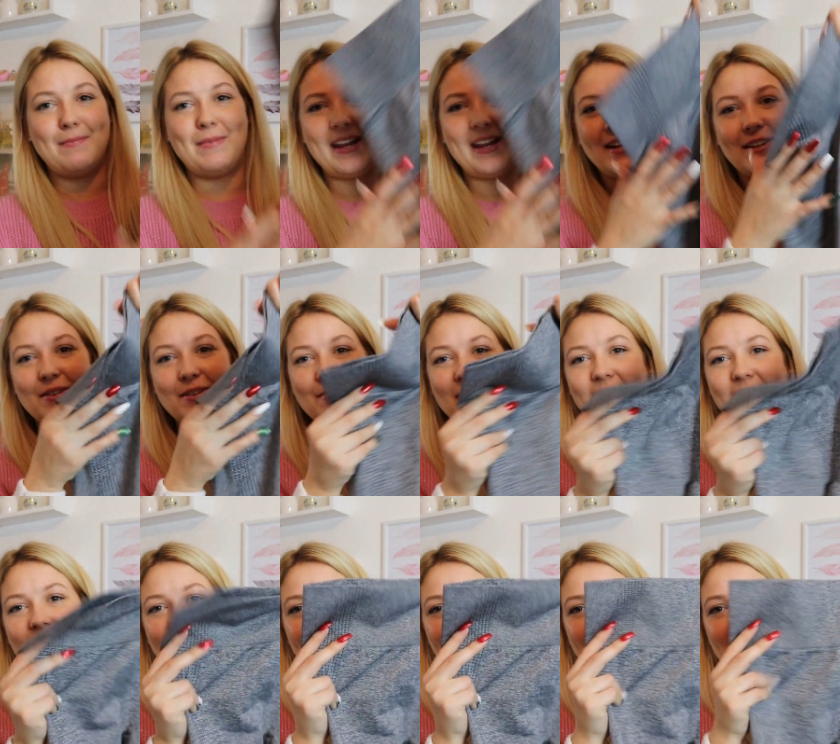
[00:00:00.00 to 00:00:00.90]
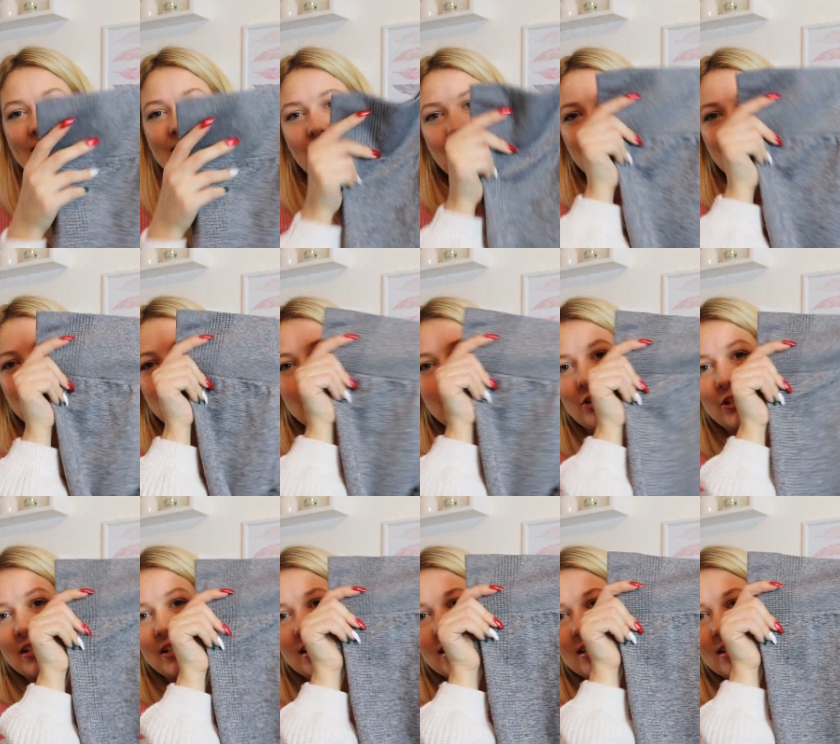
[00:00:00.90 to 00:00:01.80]
He got me these
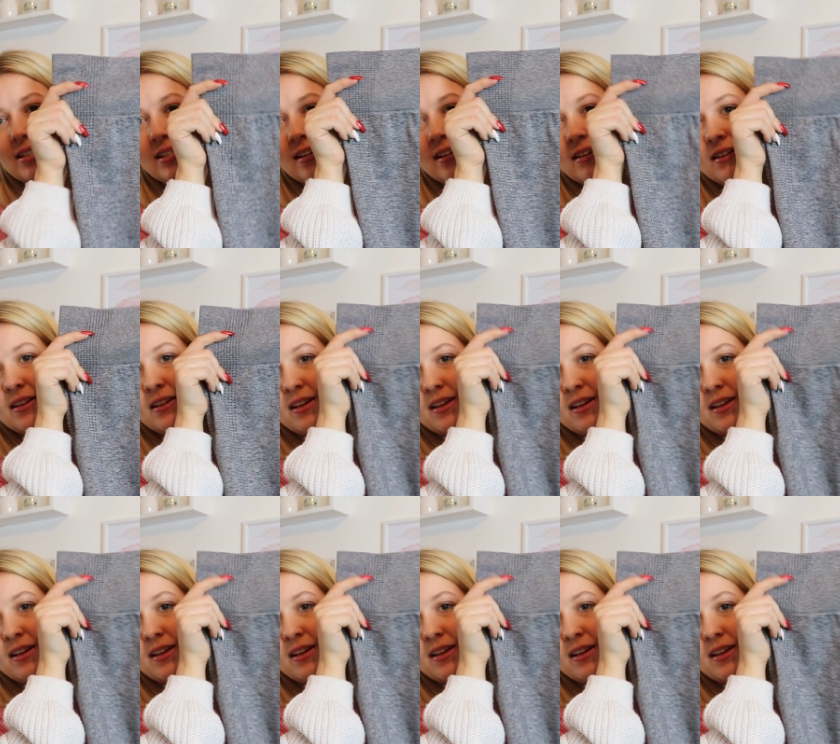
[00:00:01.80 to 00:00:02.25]
gorgeous